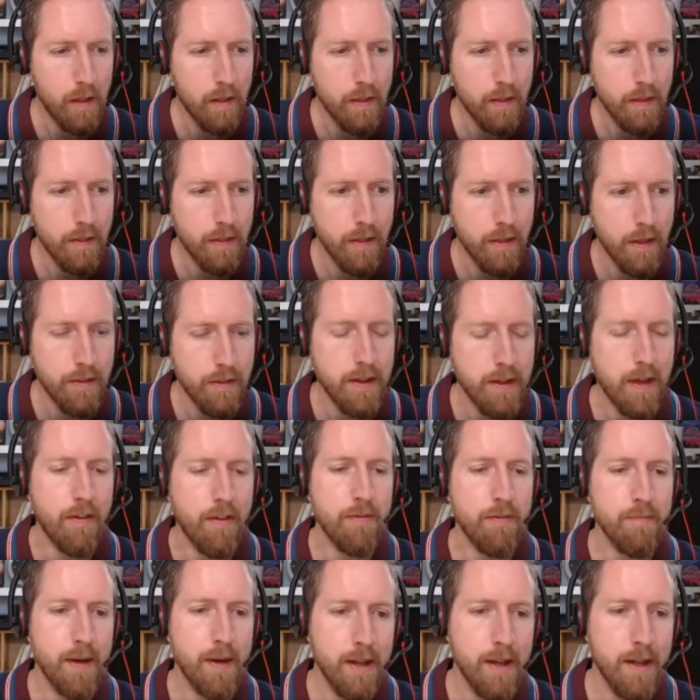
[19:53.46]

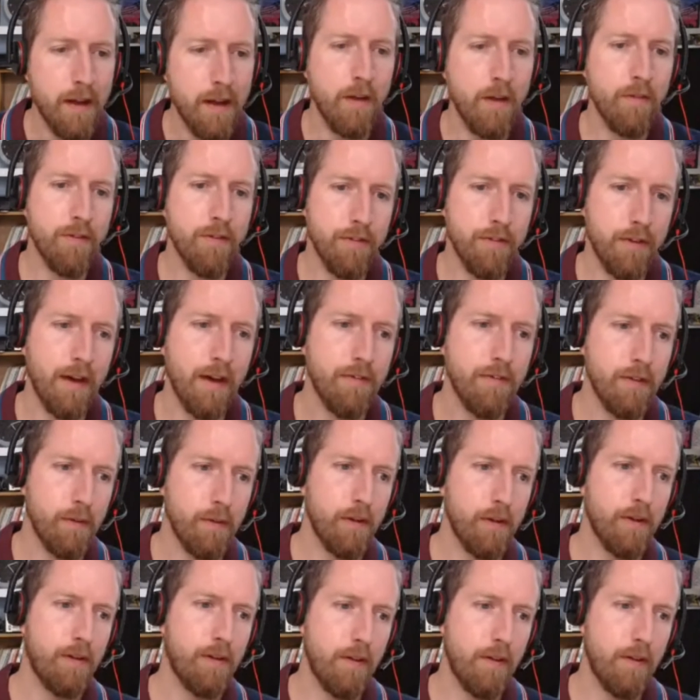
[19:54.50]
there's many, and obviously
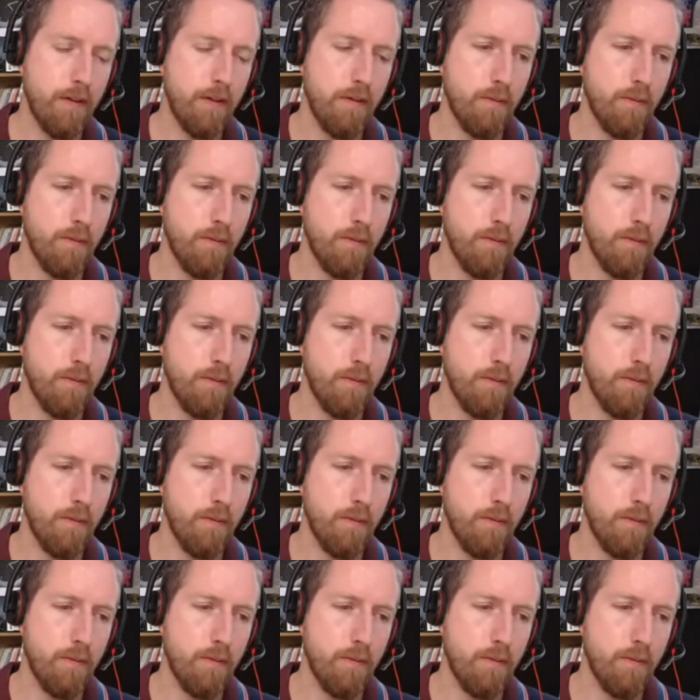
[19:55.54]
everyone,